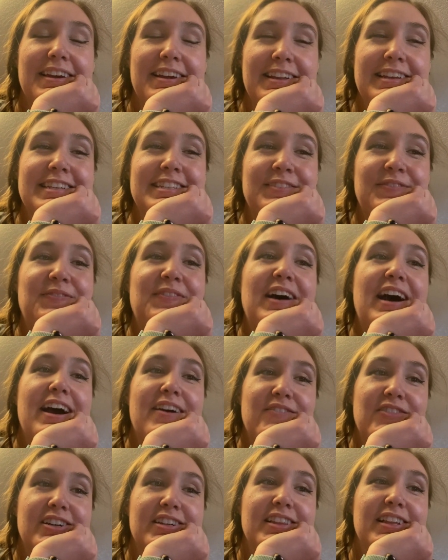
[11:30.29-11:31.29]
it is
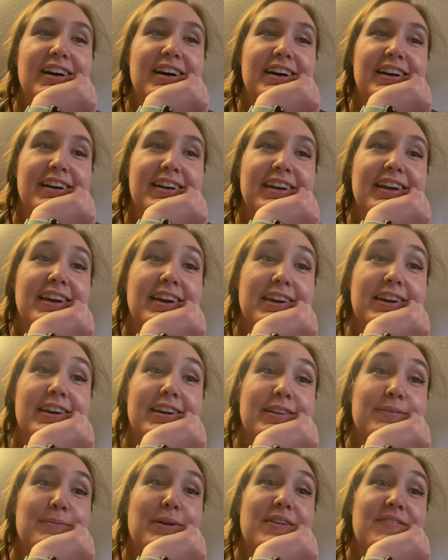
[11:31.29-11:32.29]
five o'clock
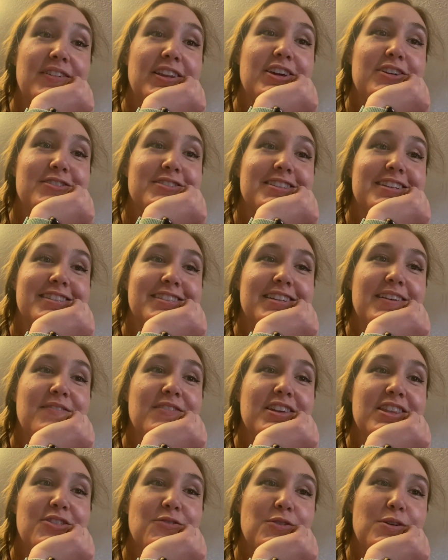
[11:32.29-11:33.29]
and my video is at
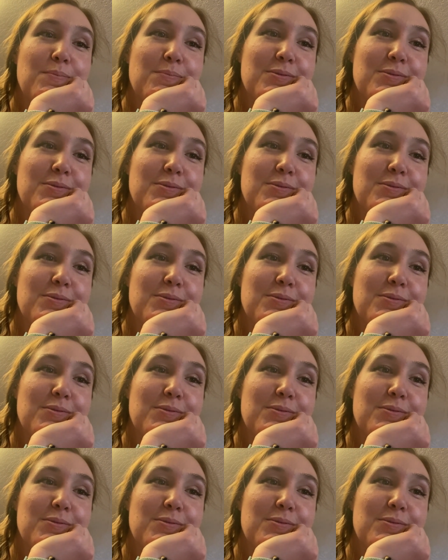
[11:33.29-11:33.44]
seventy-three